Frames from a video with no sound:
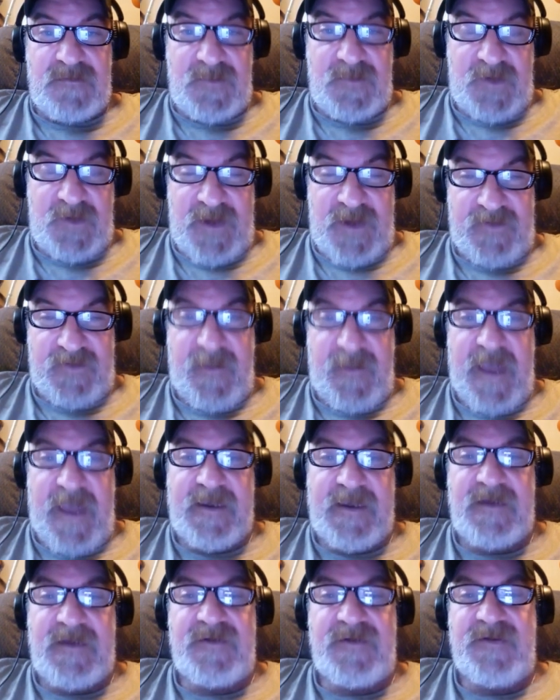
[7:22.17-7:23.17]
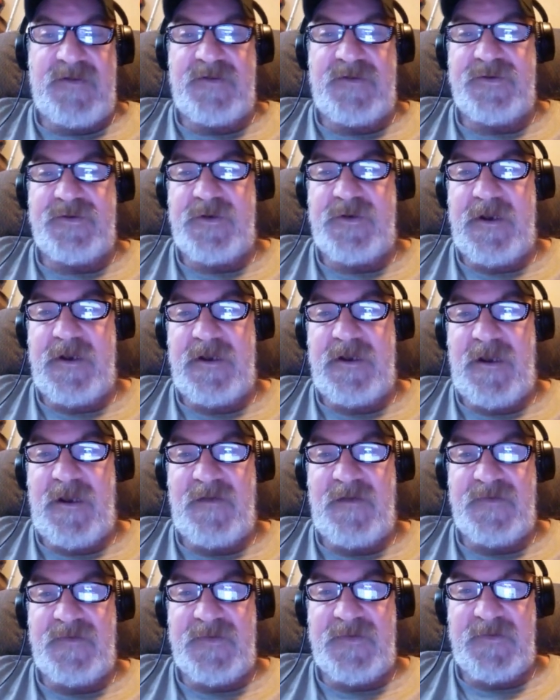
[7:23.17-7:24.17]
dressed back into their street
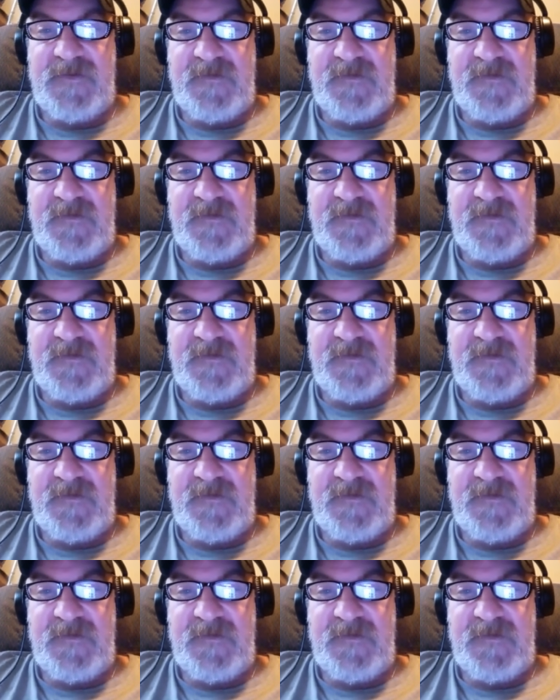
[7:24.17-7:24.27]
clothes.